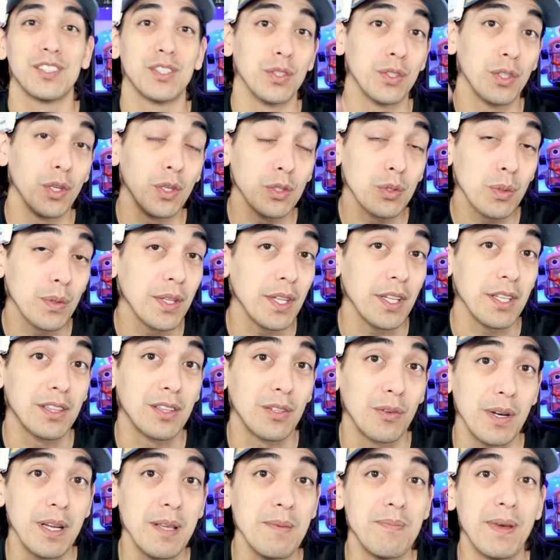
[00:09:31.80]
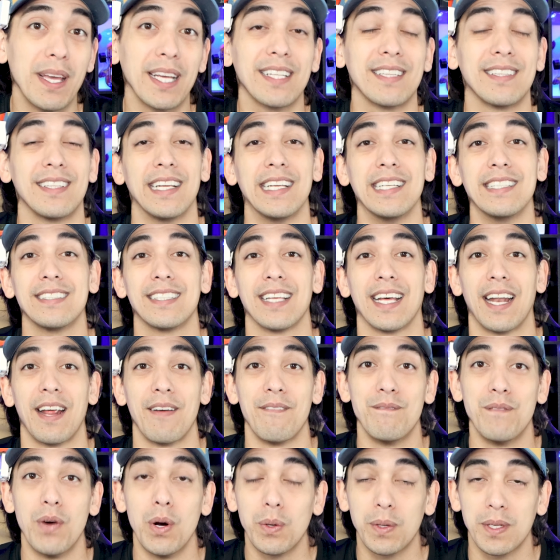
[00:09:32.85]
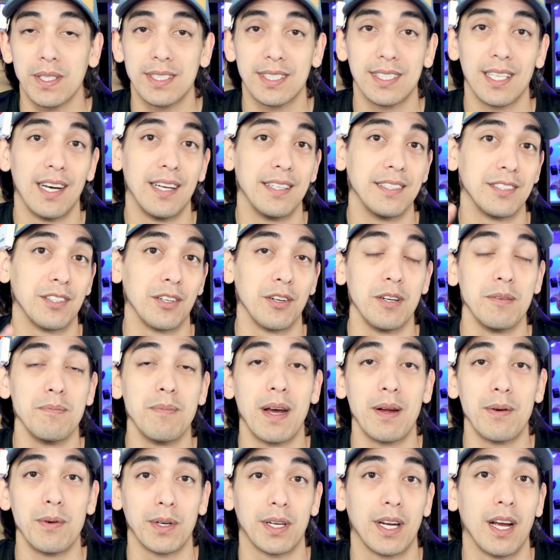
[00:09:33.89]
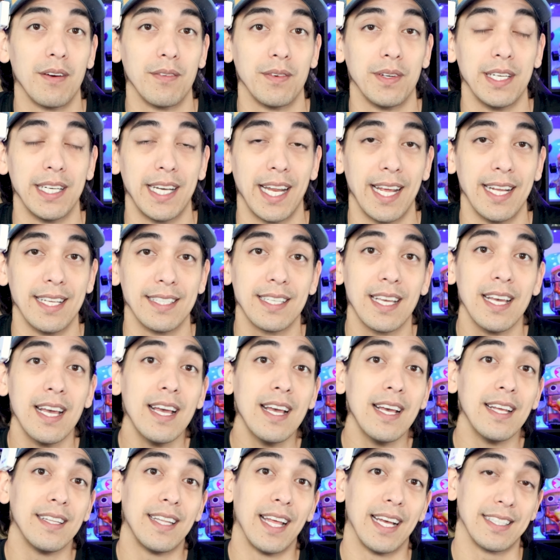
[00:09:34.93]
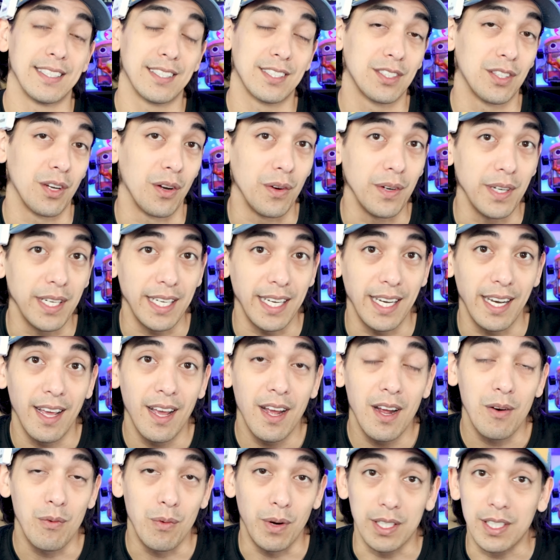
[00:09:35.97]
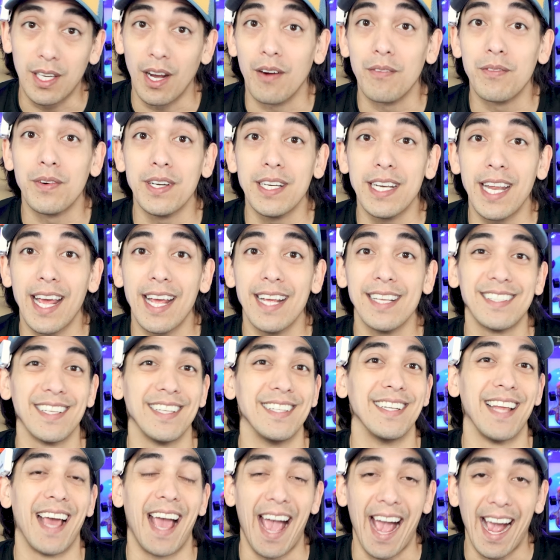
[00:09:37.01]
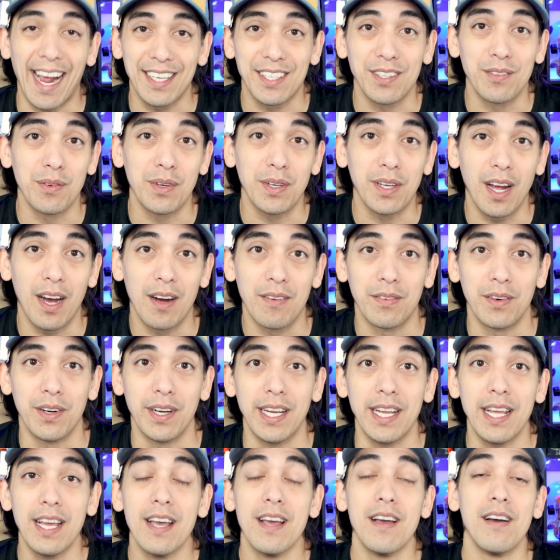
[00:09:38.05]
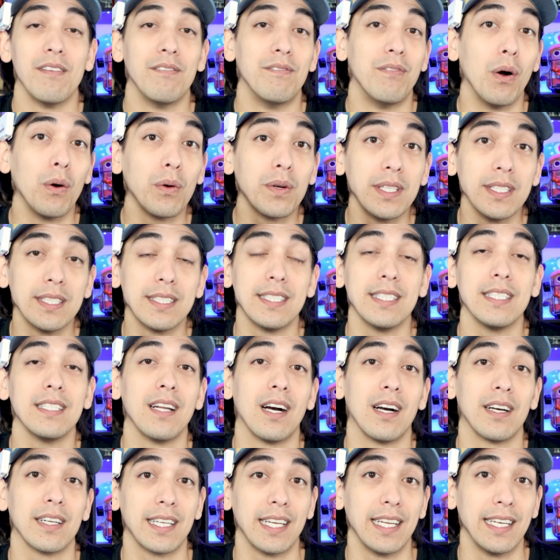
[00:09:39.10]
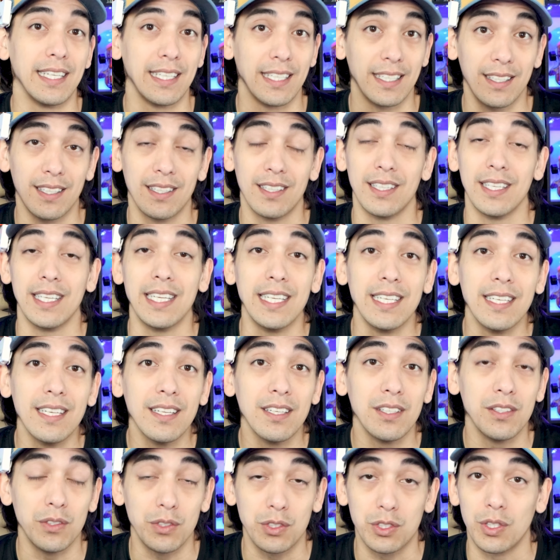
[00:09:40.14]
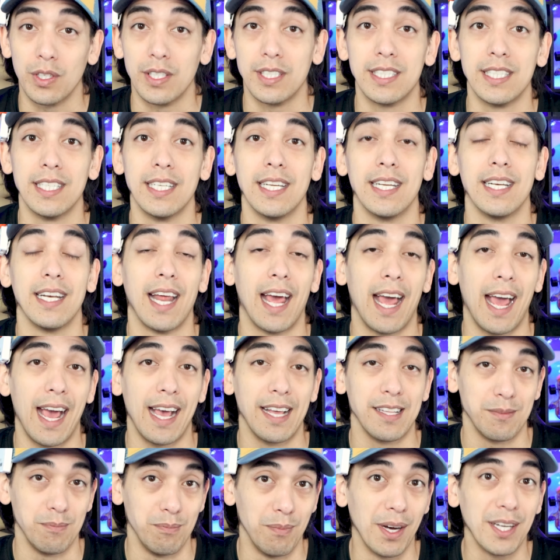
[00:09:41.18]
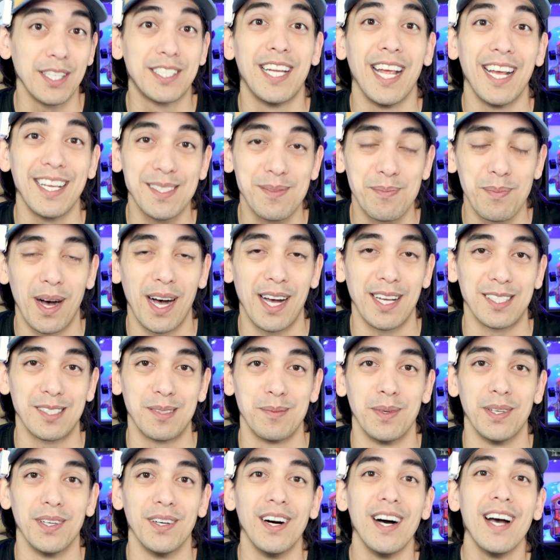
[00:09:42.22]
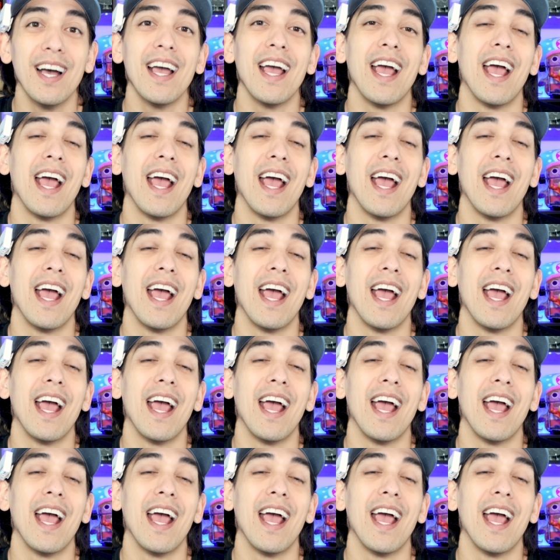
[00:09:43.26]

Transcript: So those were the three big things that I focused on during my recovery days. That's turning recovery days into active recovery, focusing on getting clean nutrition in as much as possible,